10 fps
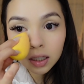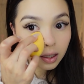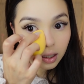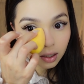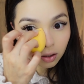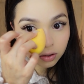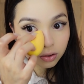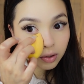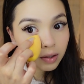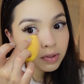and it
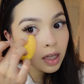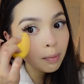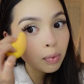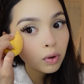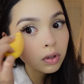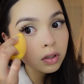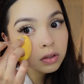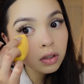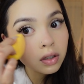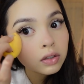also gives that
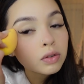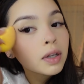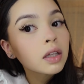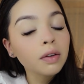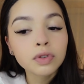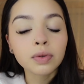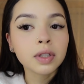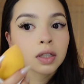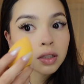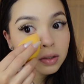poreless look, so I love
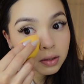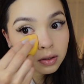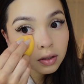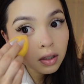doing this.